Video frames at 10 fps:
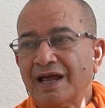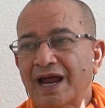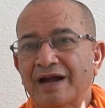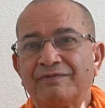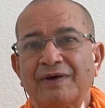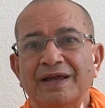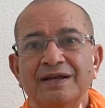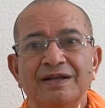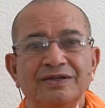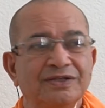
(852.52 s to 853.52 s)
and
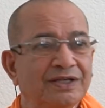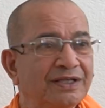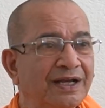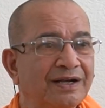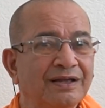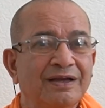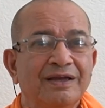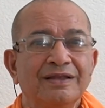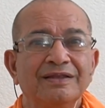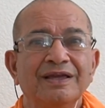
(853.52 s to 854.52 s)
finally see that
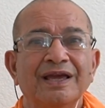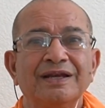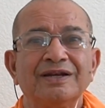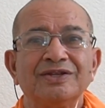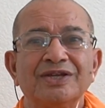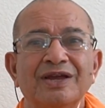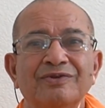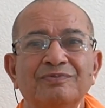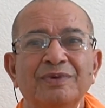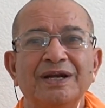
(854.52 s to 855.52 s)
the energy has
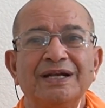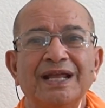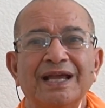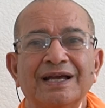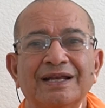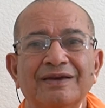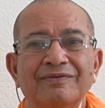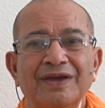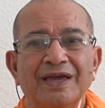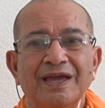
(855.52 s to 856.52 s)
been taken
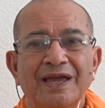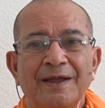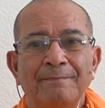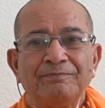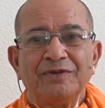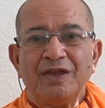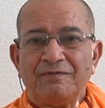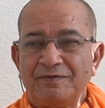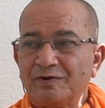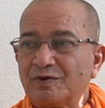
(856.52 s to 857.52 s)
away.
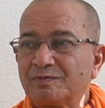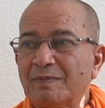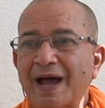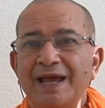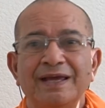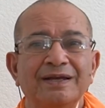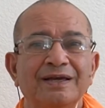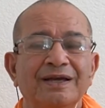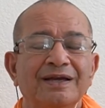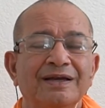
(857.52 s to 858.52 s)
If it was mine,
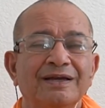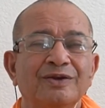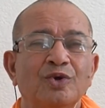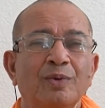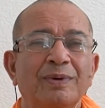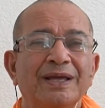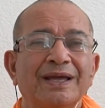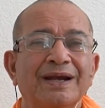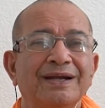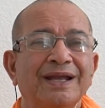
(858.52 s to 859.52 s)
nobody
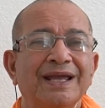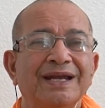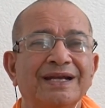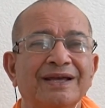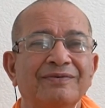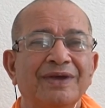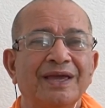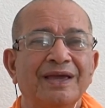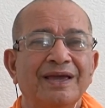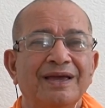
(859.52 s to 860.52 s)
can take it
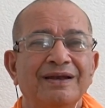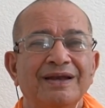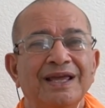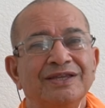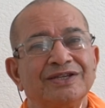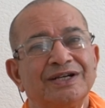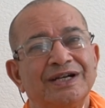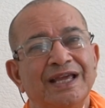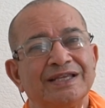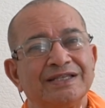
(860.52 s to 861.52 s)
away. Nature
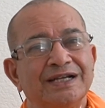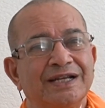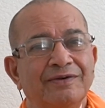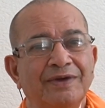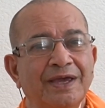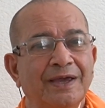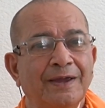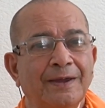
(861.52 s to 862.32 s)
takes it away.